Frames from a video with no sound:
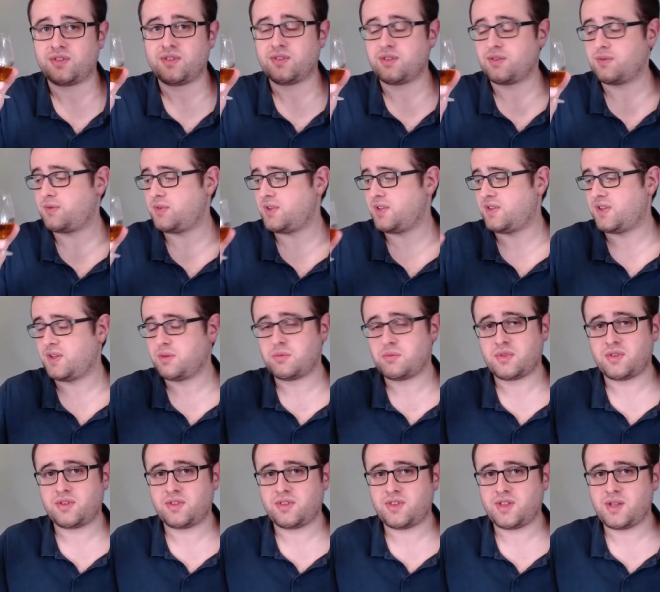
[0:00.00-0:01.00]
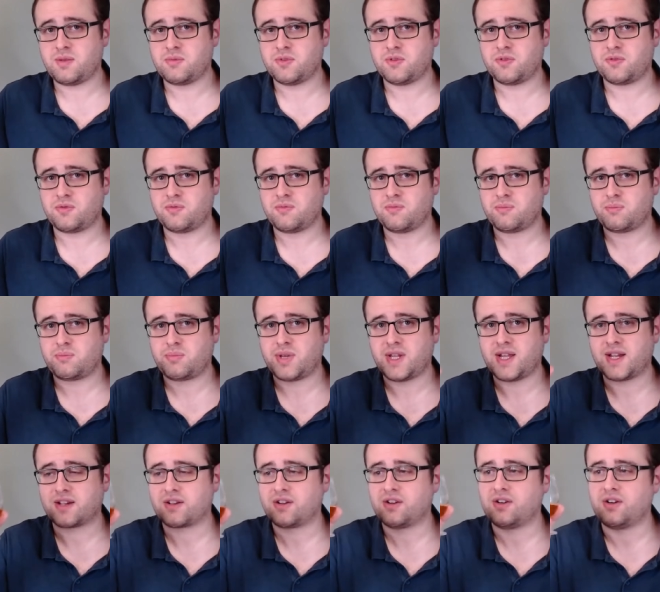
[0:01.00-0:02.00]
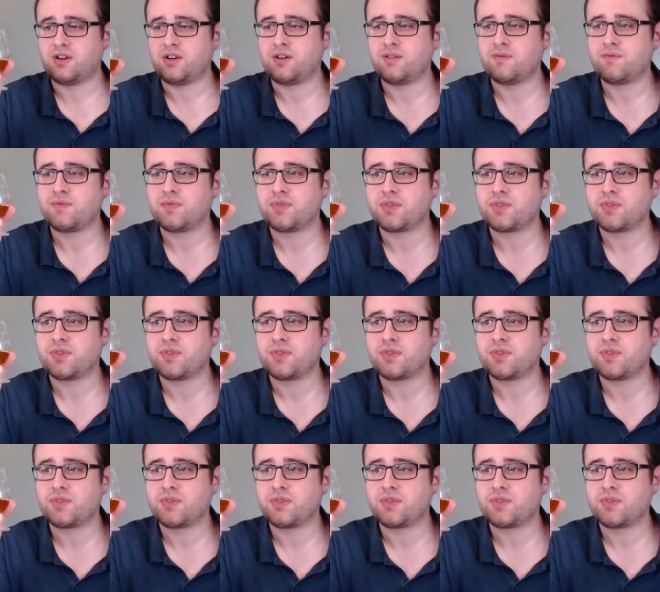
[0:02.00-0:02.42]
fitting with the theme of black art,